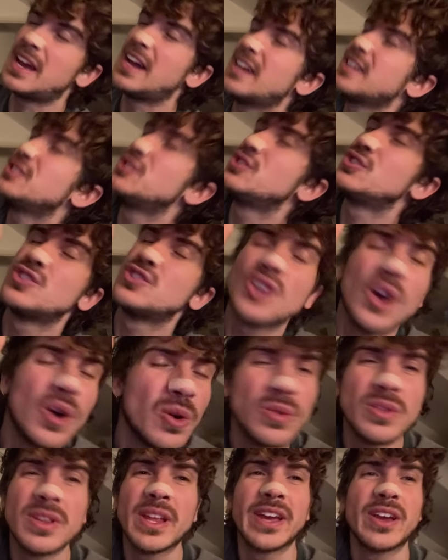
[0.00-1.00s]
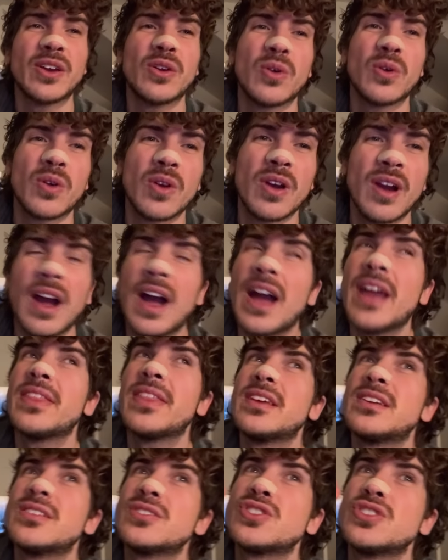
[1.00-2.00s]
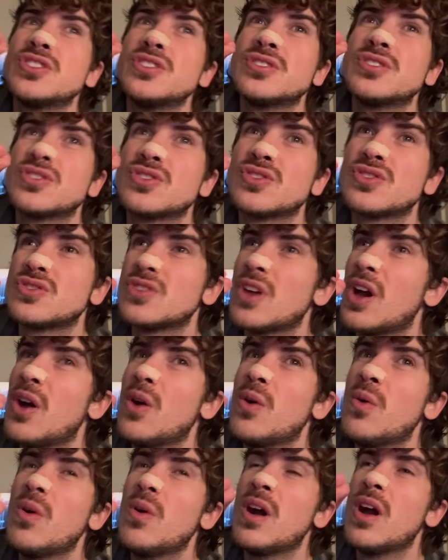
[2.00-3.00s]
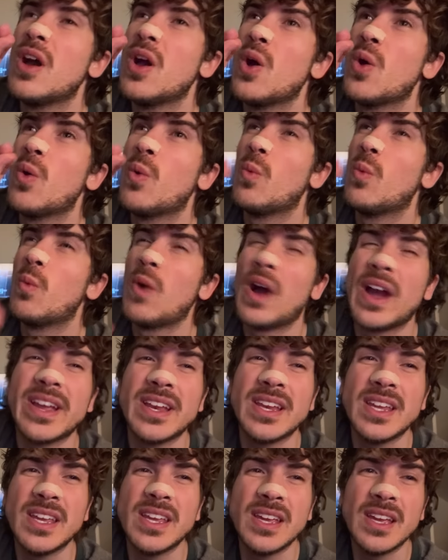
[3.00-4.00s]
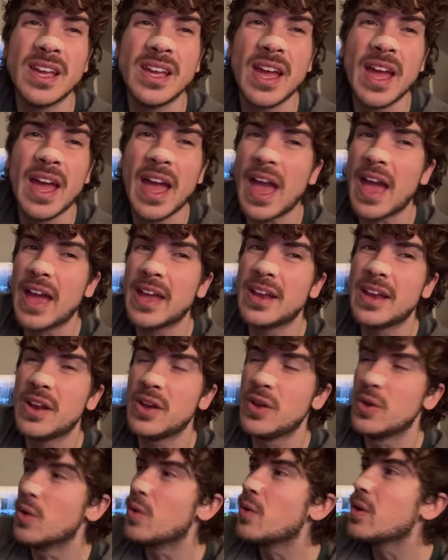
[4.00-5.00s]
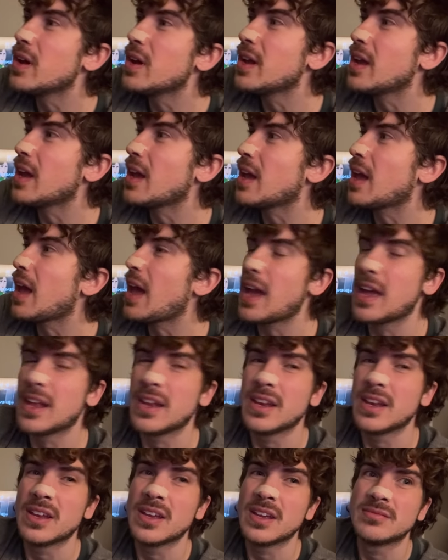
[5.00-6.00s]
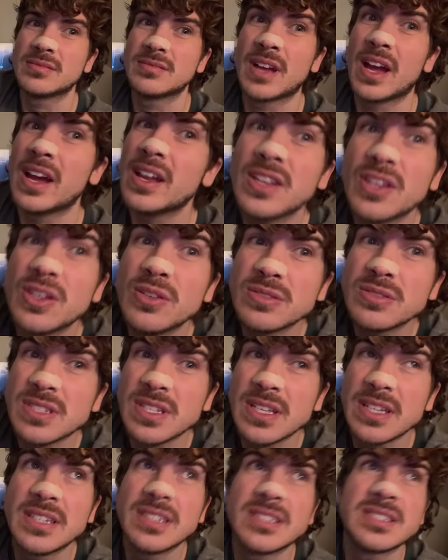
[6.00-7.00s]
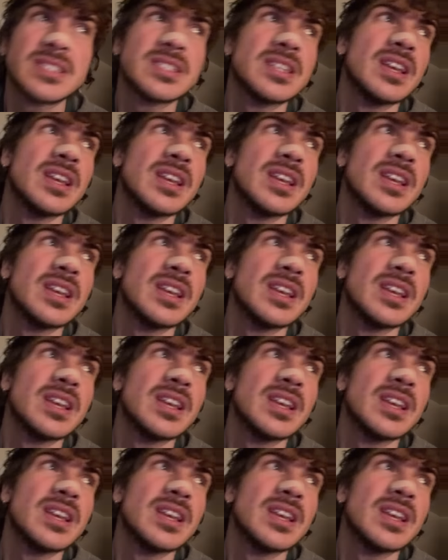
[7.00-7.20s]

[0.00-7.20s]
I don't like Korra. I think she's so whiny and annoying and kind of useless.